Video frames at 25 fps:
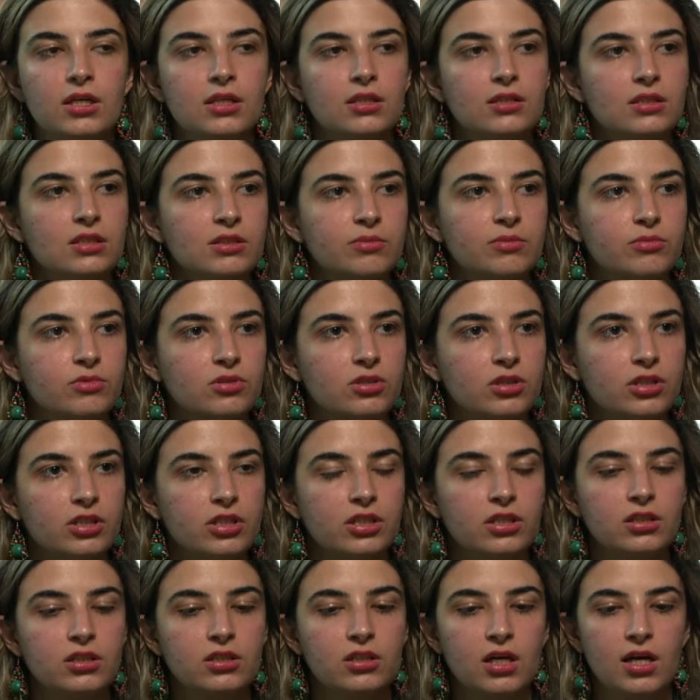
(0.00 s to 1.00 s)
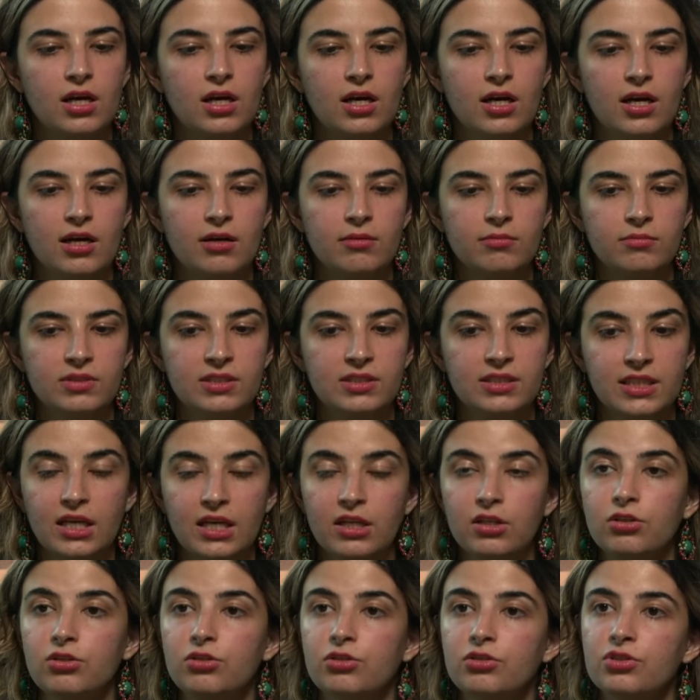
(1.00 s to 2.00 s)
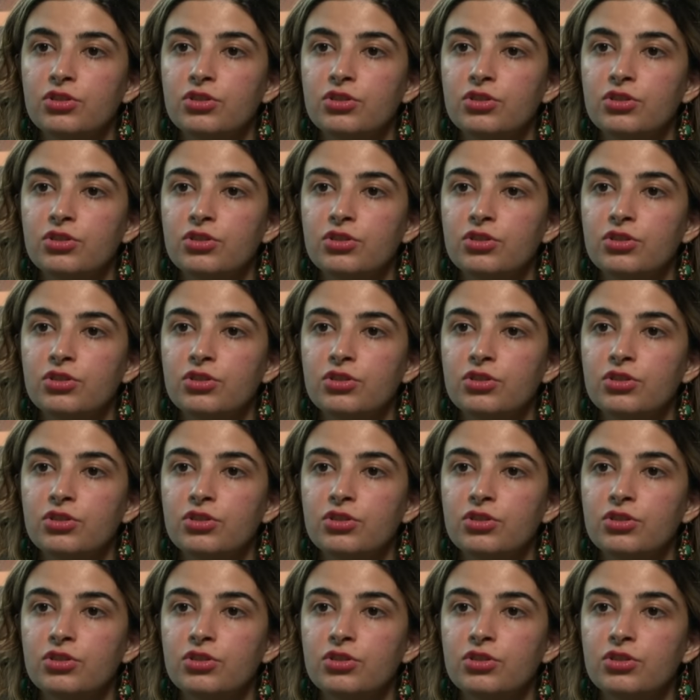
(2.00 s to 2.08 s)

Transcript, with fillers: similar um, center